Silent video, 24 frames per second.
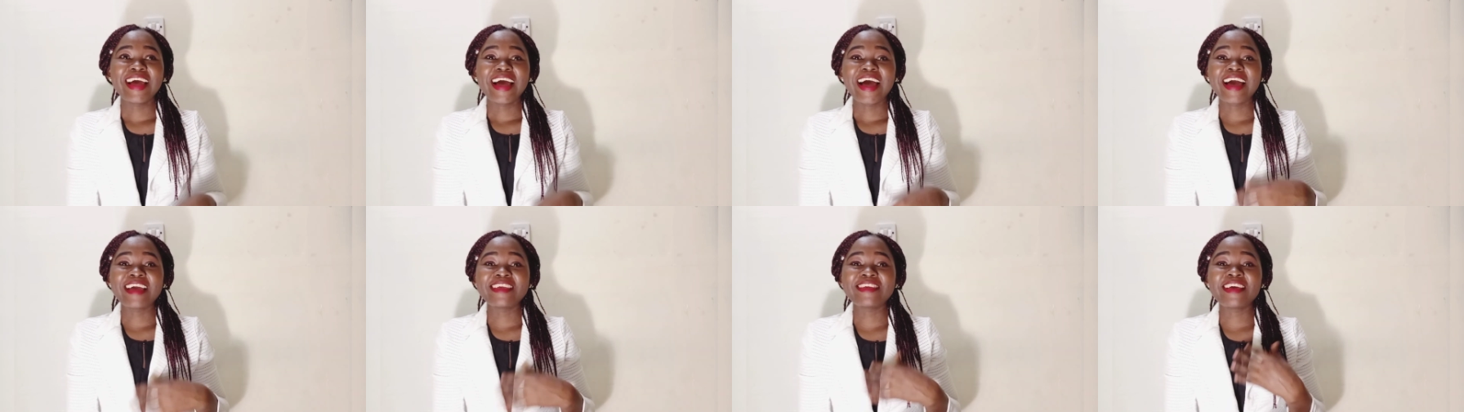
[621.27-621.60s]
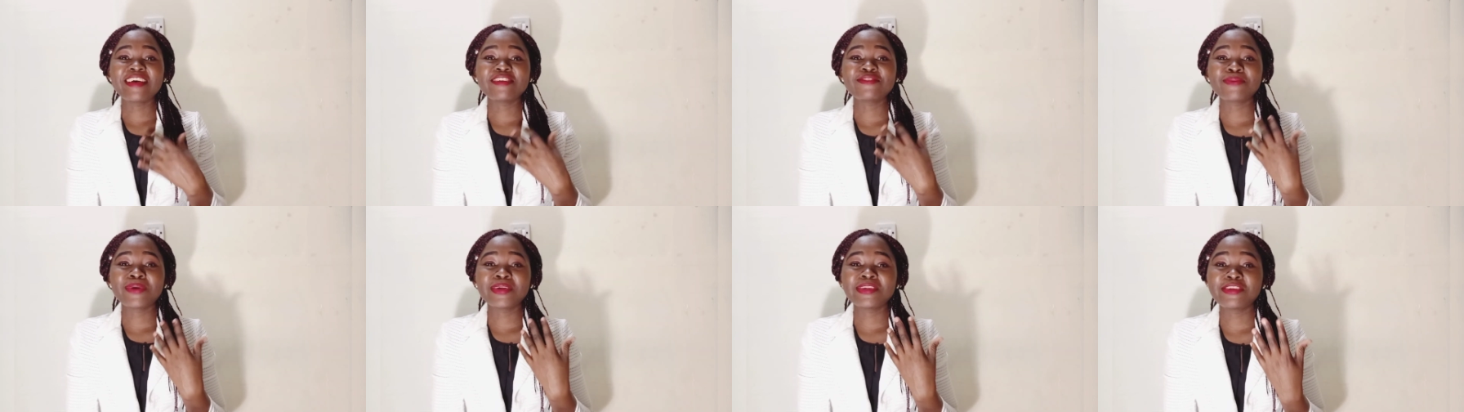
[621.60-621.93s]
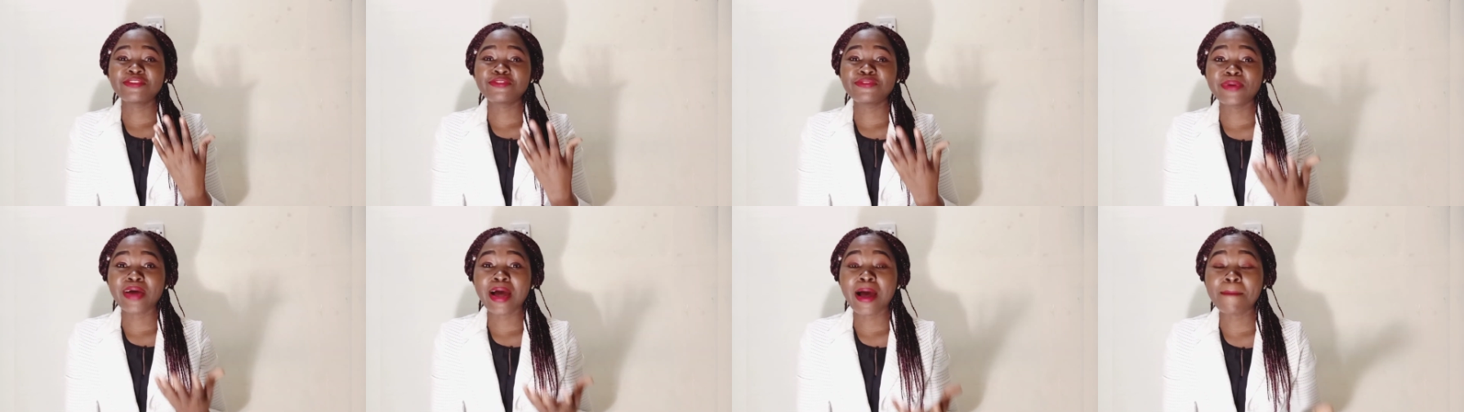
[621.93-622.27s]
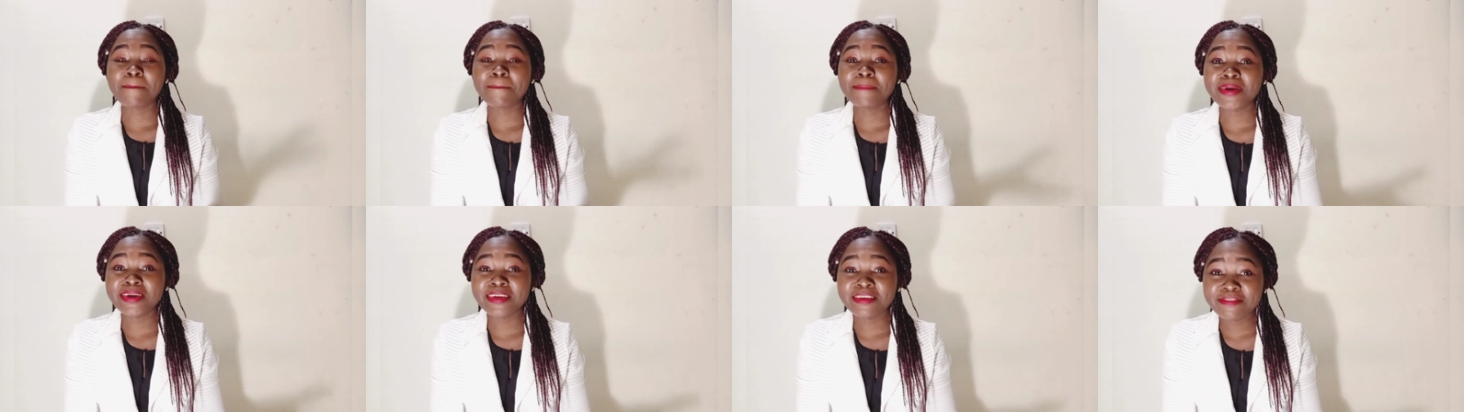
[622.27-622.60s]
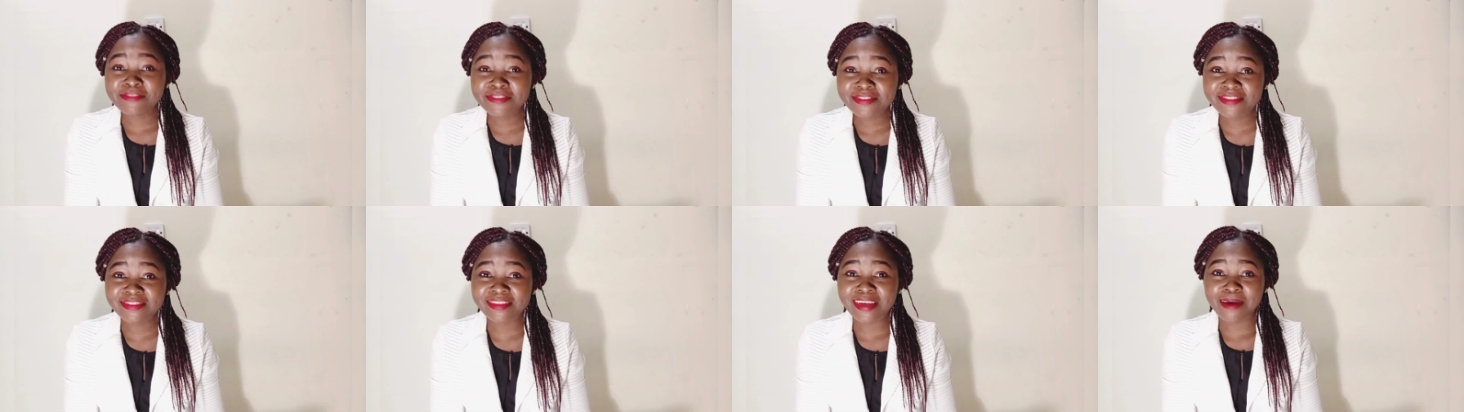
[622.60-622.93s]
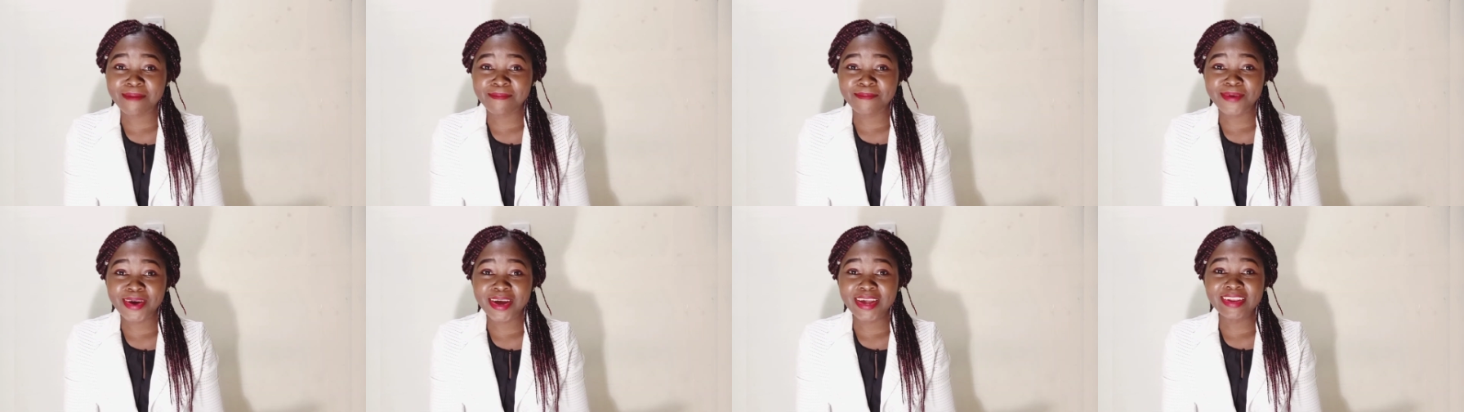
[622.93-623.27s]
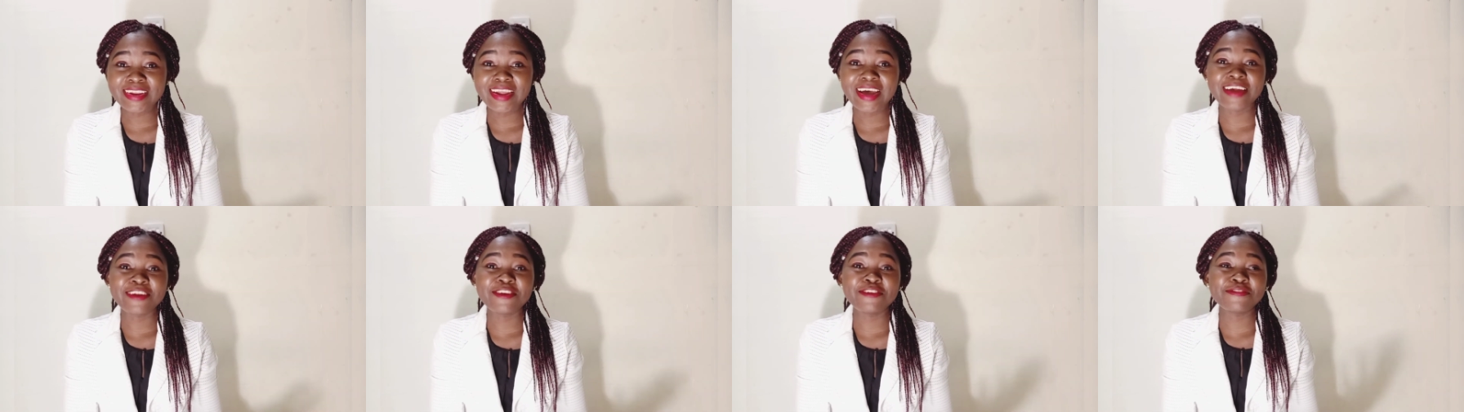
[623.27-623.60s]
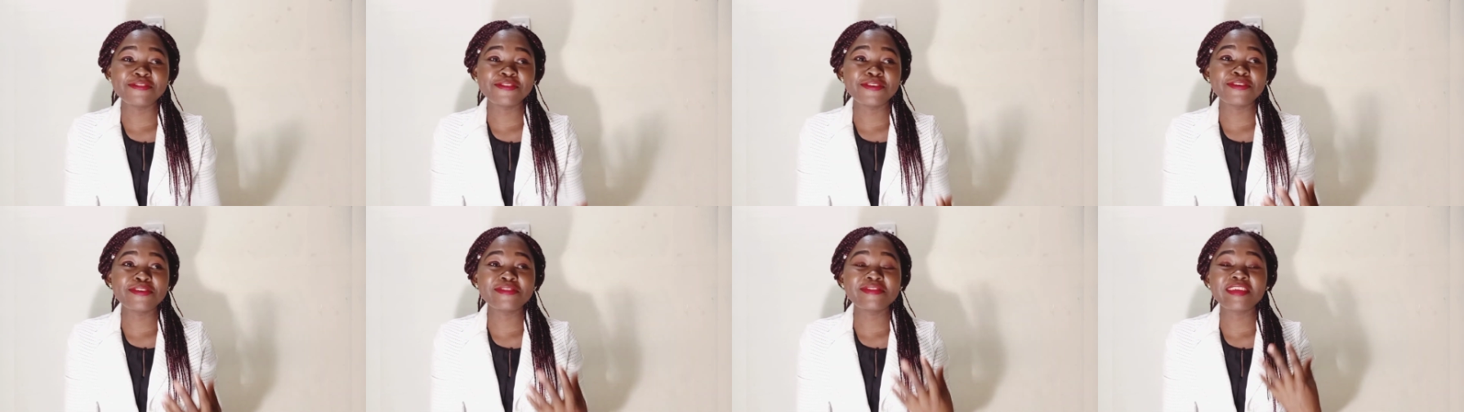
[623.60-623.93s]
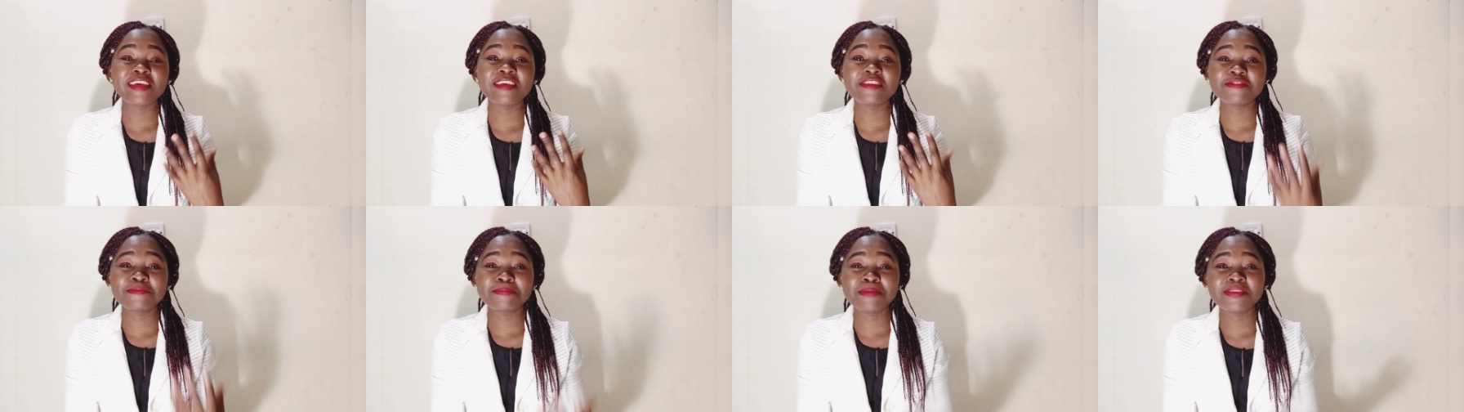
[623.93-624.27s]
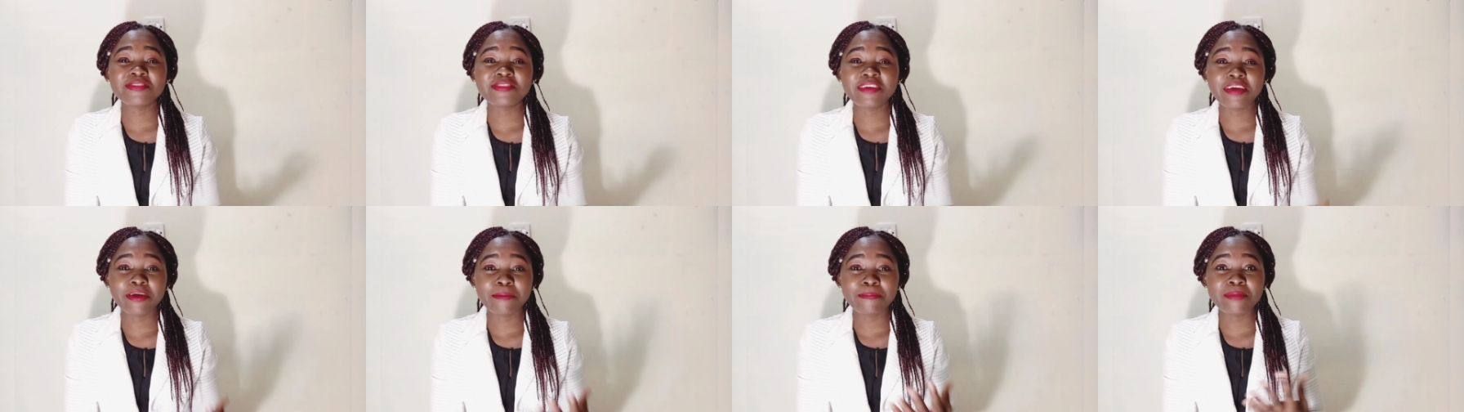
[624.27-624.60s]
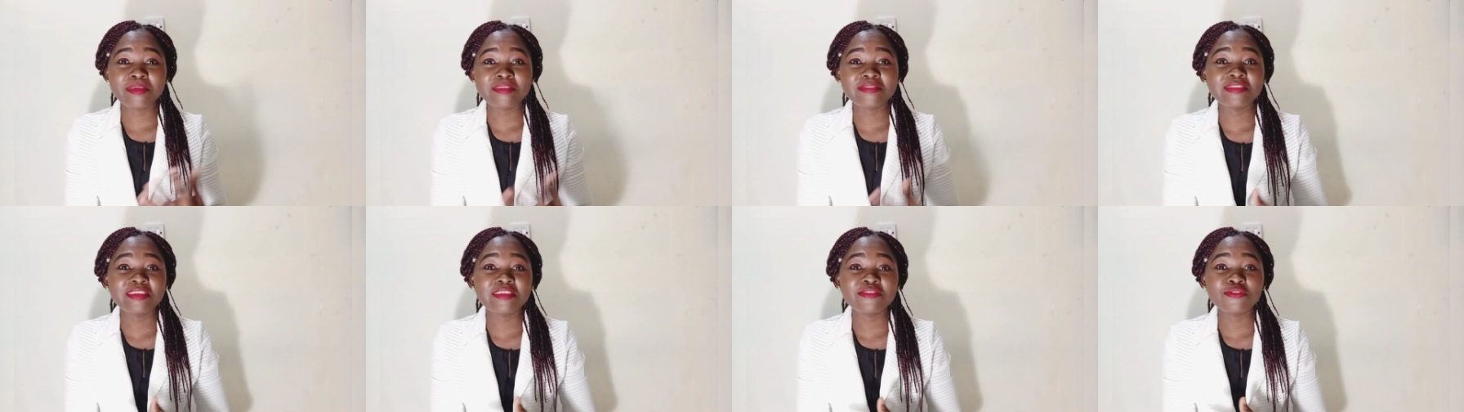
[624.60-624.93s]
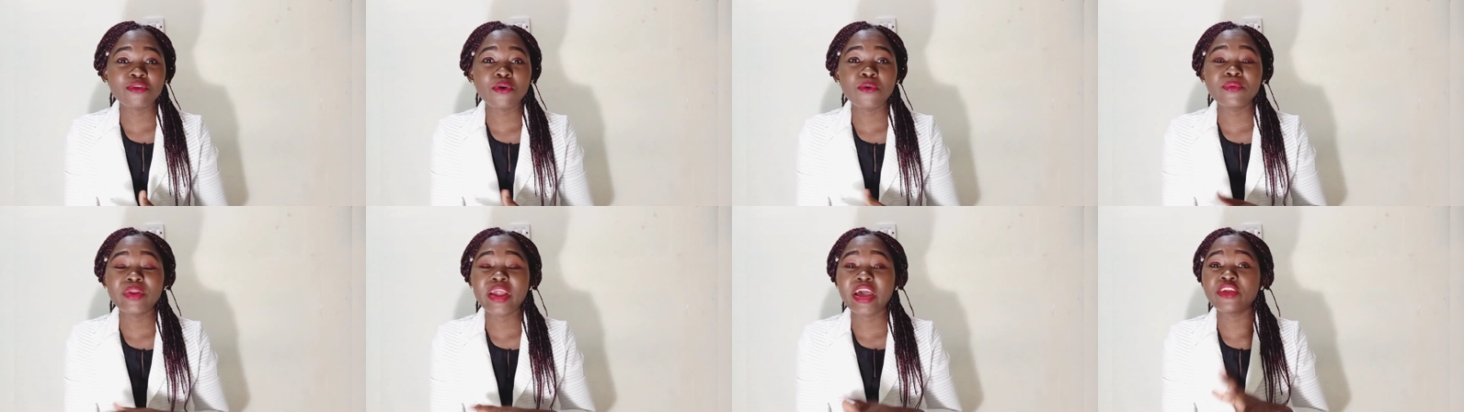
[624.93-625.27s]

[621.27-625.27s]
I just wanted to uplift someone, and of course, especially business owner.